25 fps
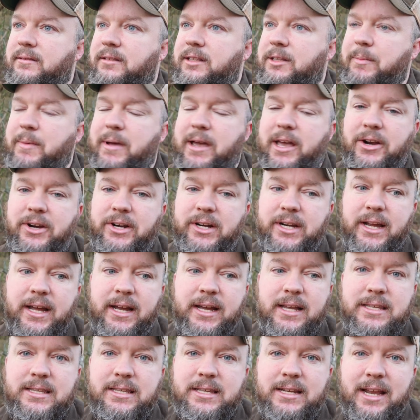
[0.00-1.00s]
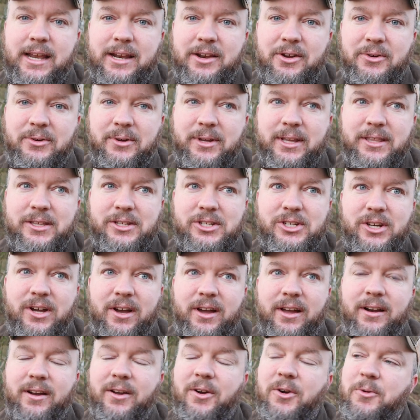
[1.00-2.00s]
the battery dies and I don't get the
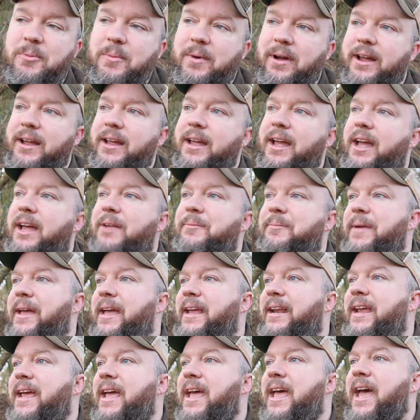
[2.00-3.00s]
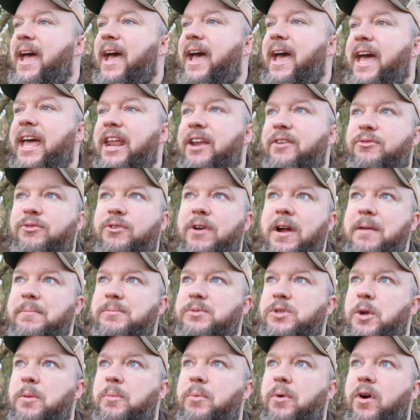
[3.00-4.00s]
shot. Oh my God, man. I had it framed
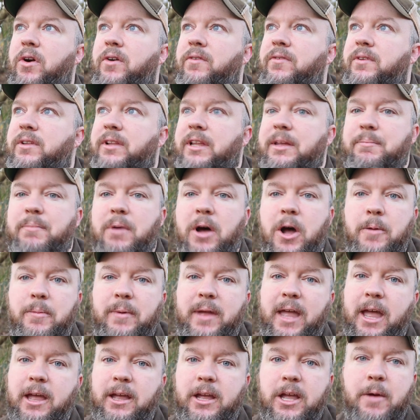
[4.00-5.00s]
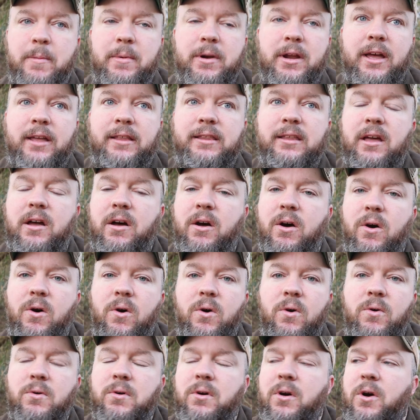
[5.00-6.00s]
so perfectly. Bobcat coming out of that
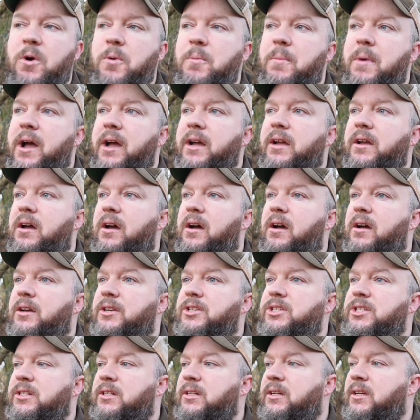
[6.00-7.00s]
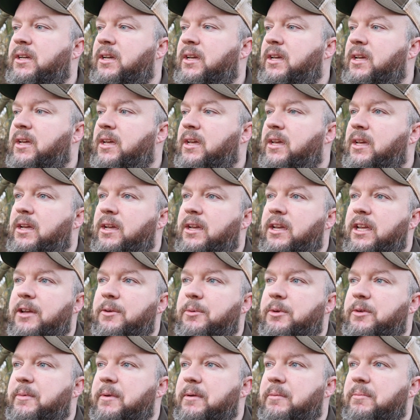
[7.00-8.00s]
hole. Oh my gosh. It
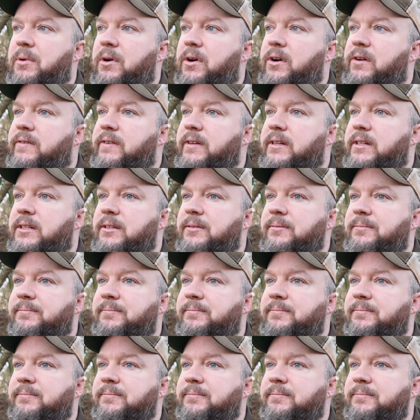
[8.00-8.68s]
would have been perfect.